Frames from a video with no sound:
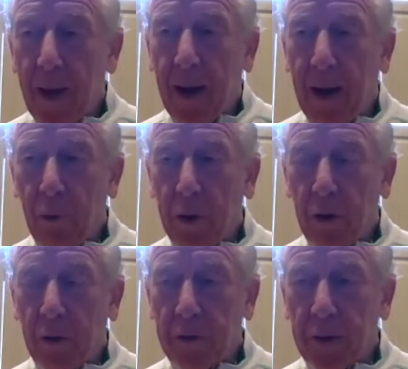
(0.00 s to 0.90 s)
I went
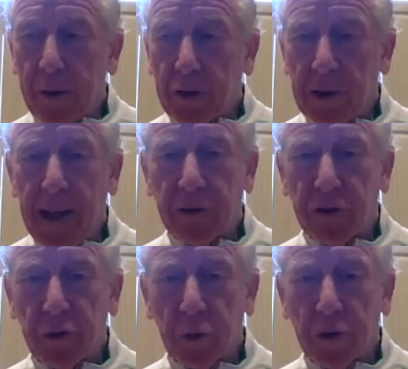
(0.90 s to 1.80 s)
over there.
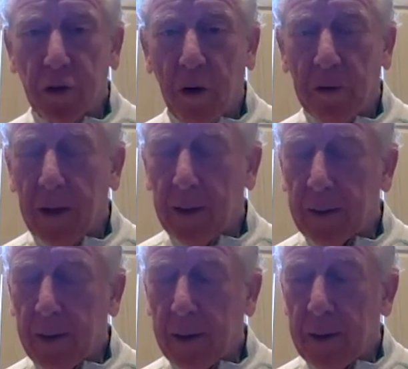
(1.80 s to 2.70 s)
Classes were starting
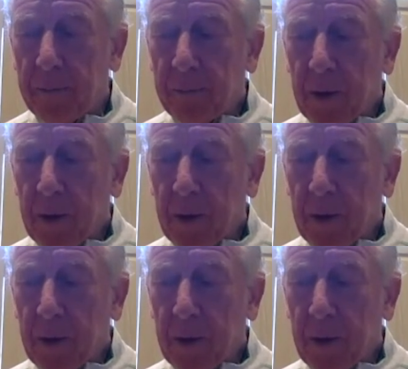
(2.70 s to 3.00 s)
that day.